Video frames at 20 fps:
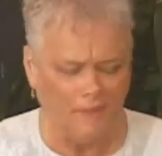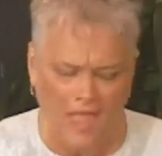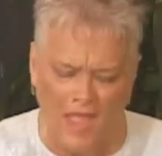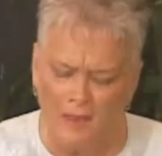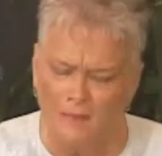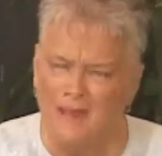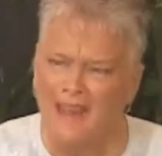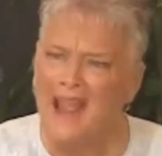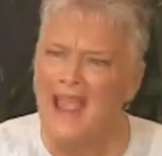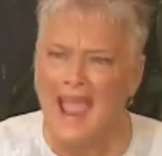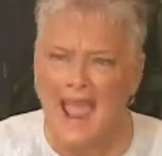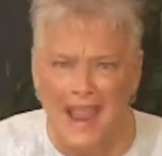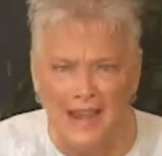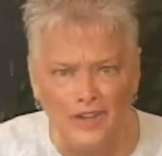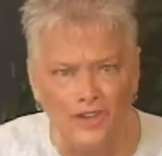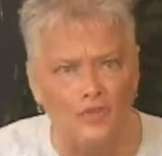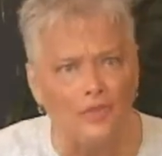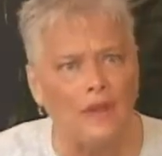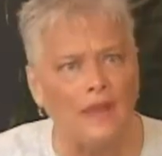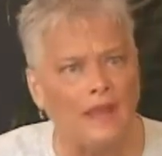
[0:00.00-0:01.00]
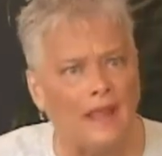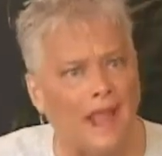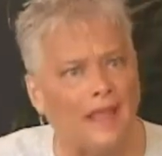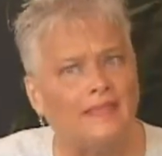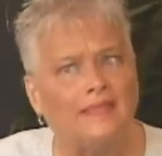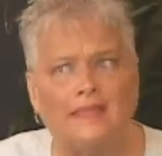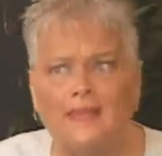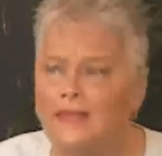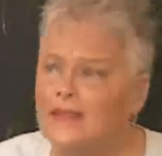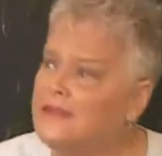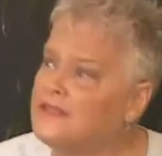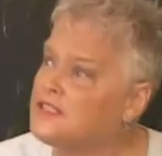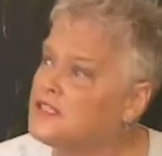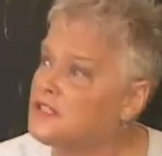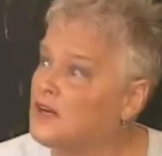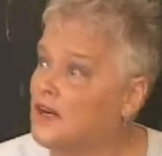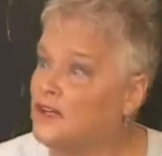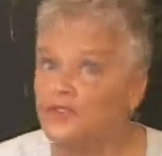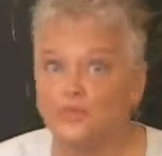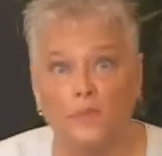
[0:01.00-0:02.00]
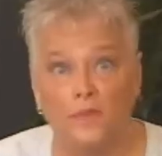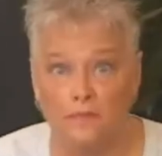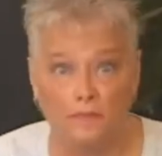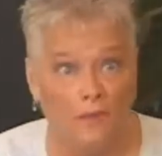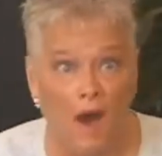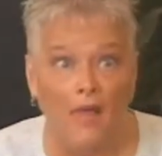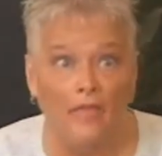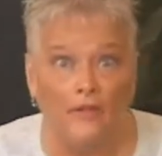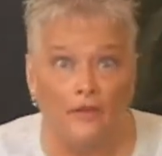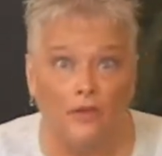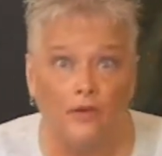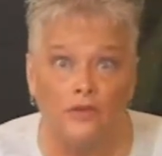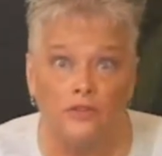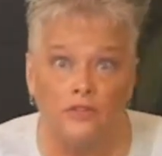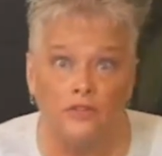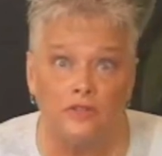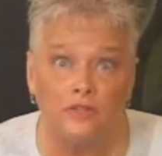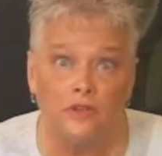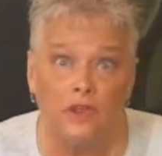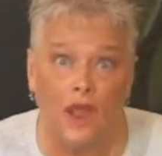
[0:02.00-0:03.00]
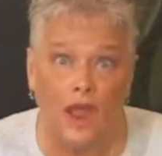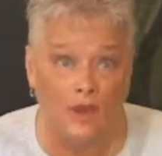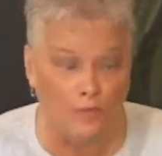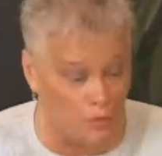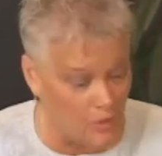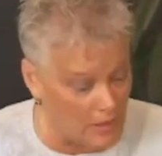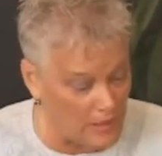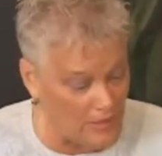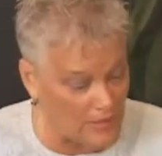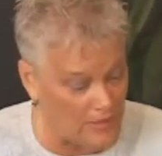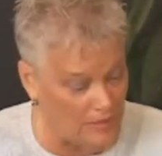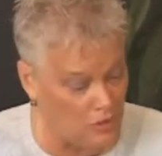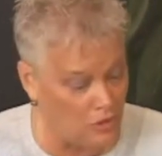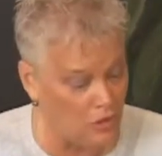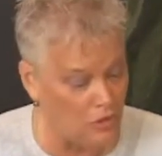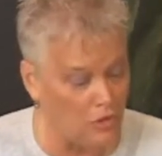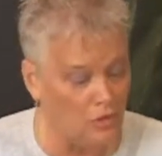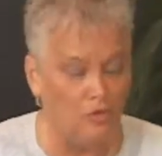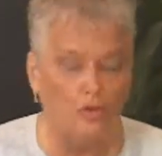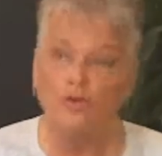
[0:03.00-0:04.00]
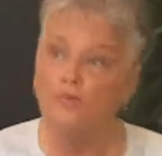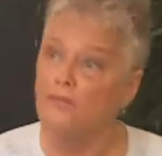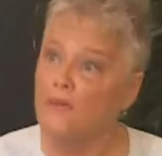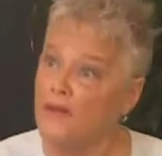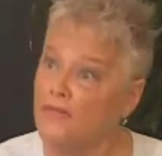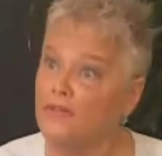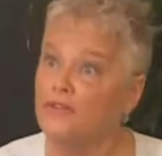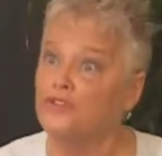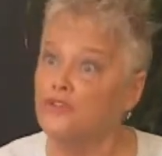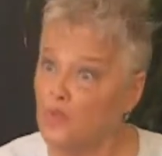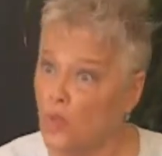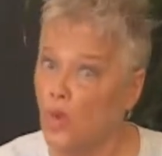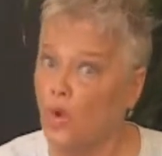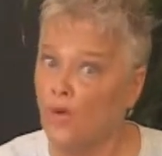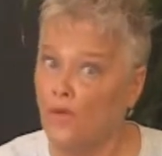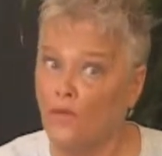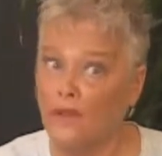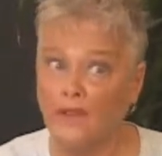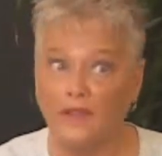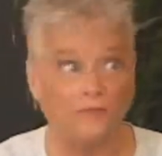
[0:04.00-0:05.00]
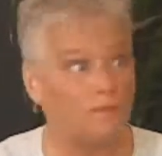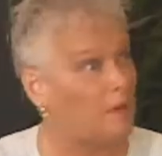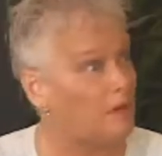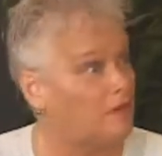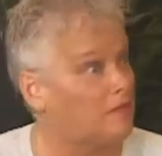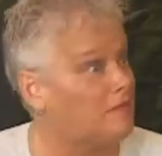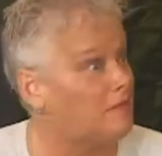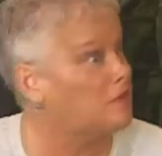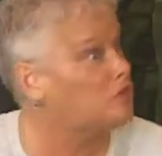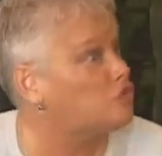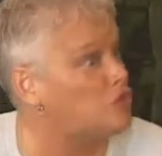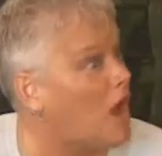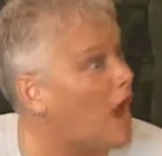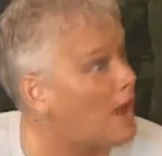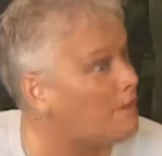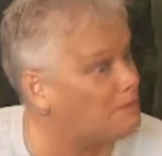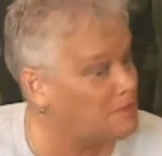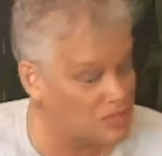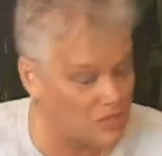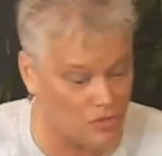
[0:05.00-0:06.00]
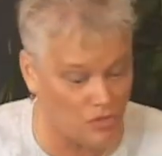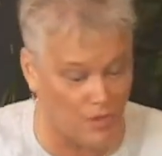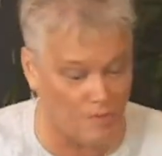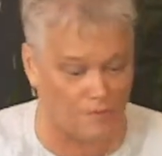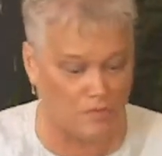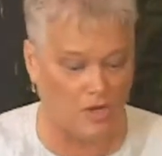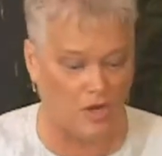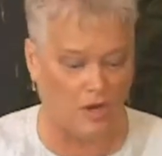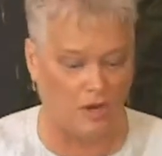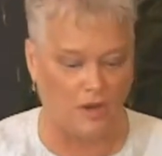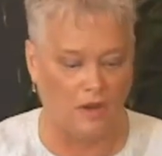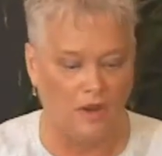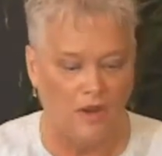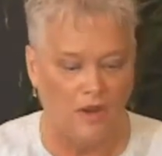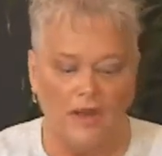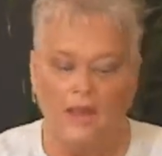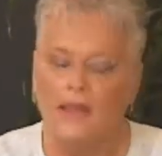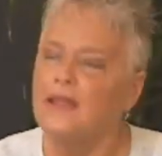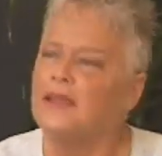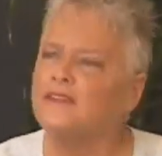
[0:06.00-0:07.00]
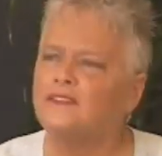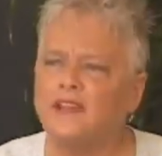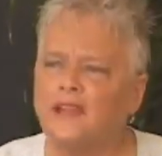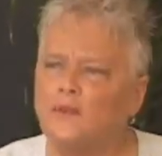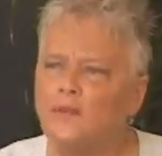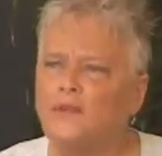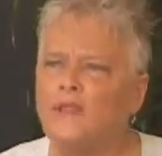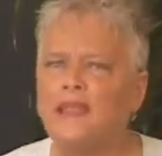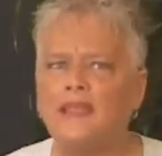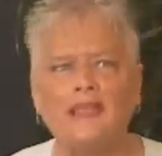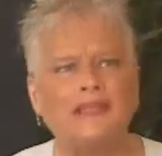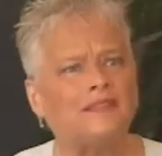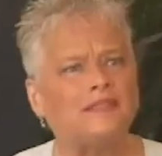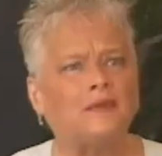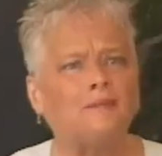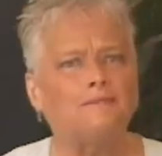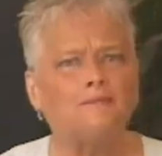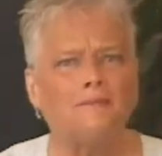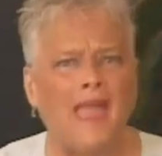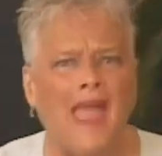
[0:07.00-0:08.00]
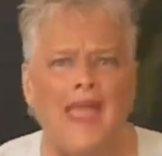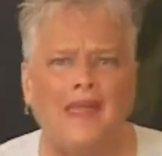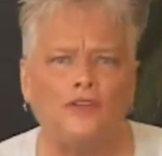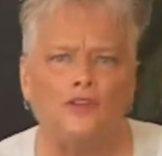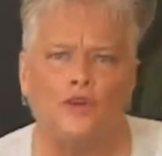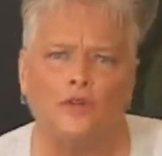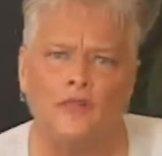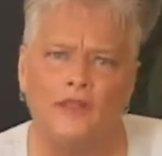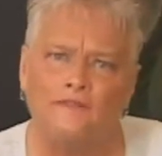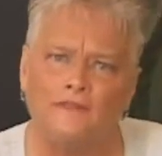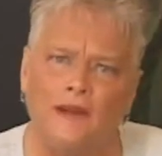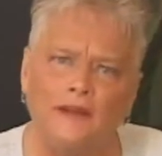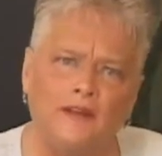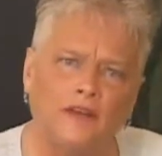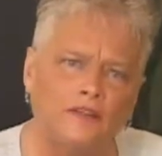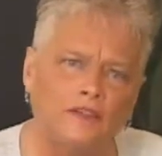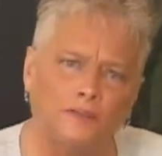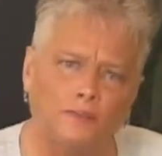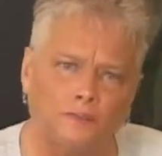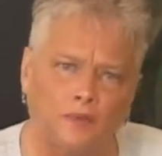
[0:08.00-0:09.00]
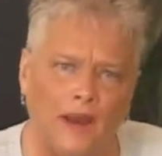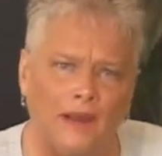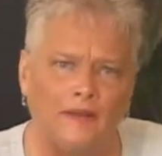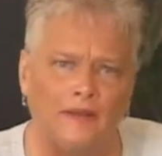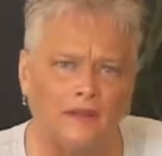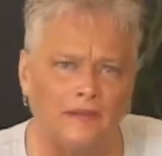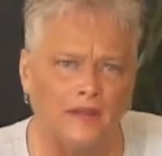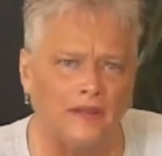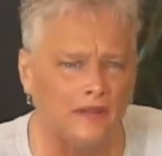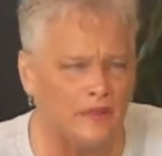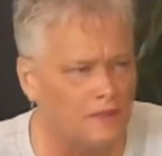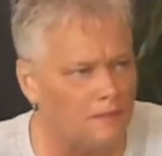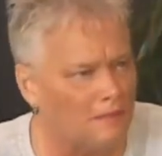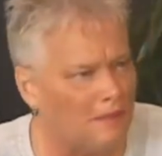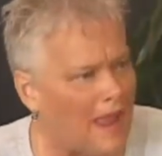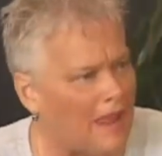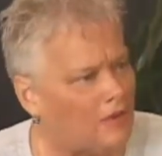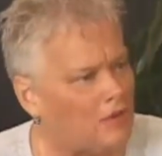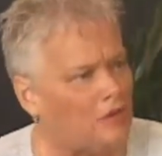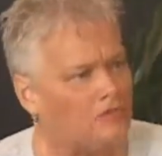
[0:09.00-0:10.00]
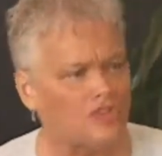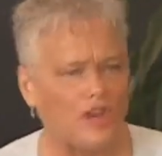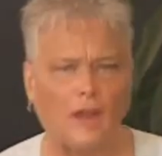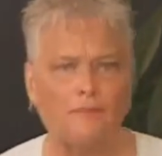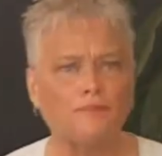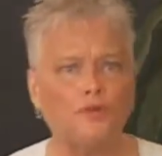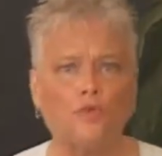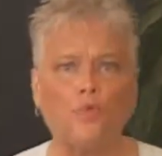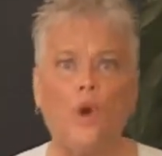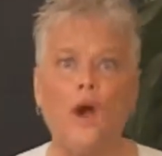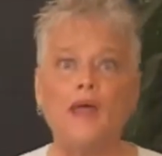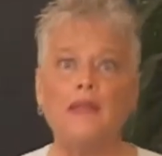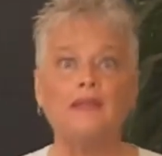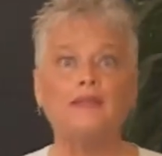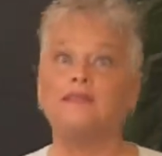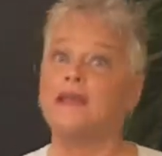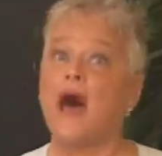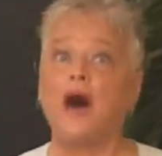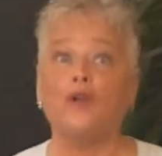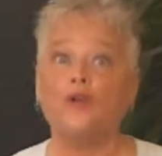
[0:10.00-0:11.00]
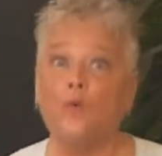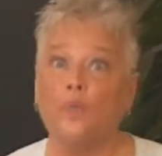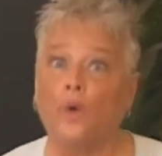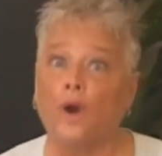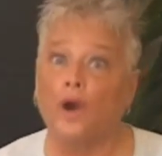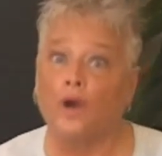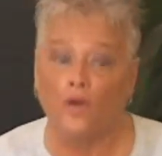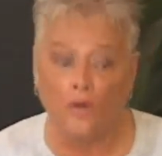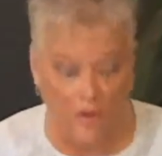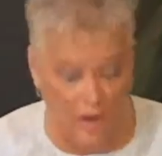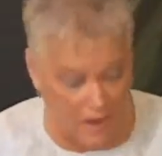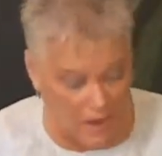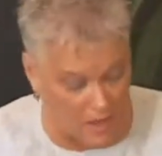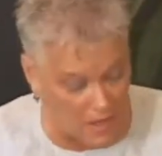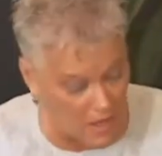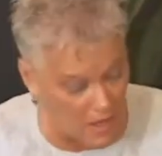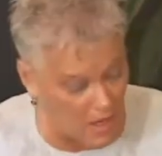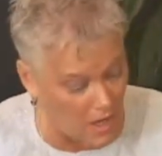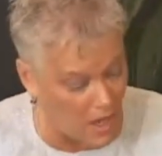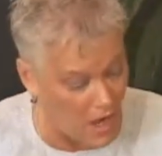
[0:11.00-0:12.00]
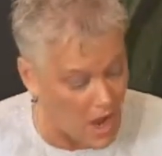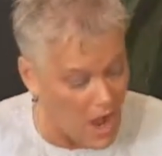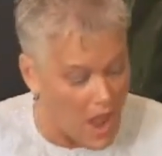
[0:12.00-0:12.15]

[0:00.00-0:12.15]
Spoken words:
I mean, actually, I think it starts with mothers. I really do. Mothers worry. It's part of their job description. It's like when they get the manual, they find out they're pregnant, they get the manual. Chapter 1 is how to worry. You know?